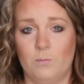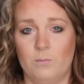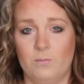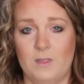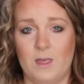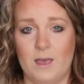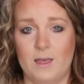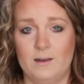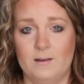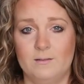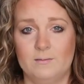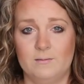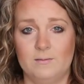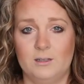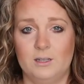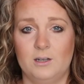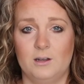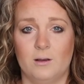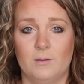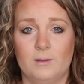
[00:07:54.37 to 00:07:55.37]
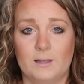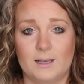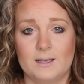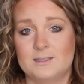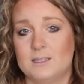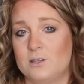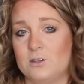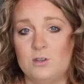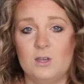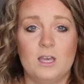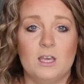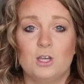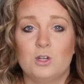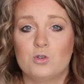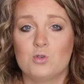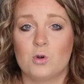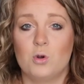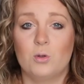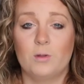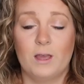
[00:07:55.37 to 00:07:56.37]
then, you know, like I said, you can't
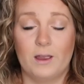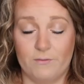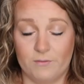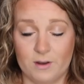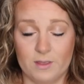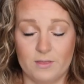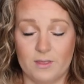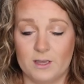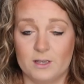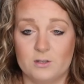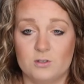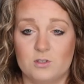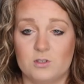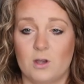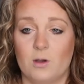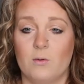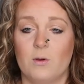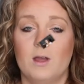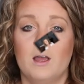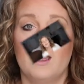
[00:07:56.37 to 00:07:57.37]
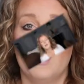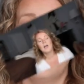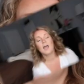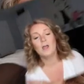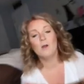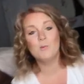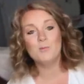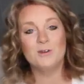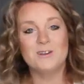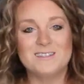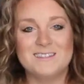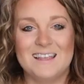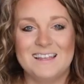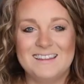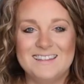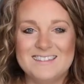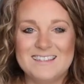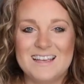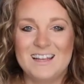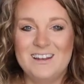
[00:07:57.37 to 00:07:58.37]
control everything. So I hope you guys
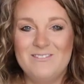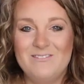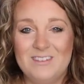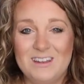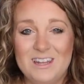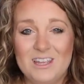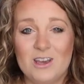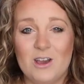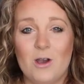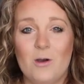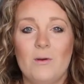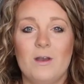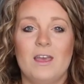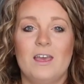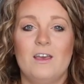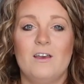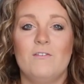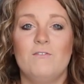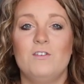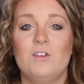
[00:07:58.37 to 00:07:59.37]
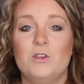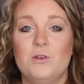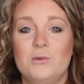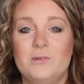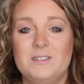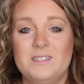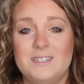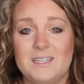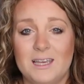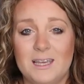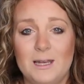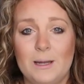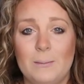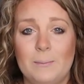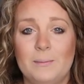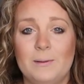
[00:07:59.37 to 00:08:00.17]
like this kind of video. If you did,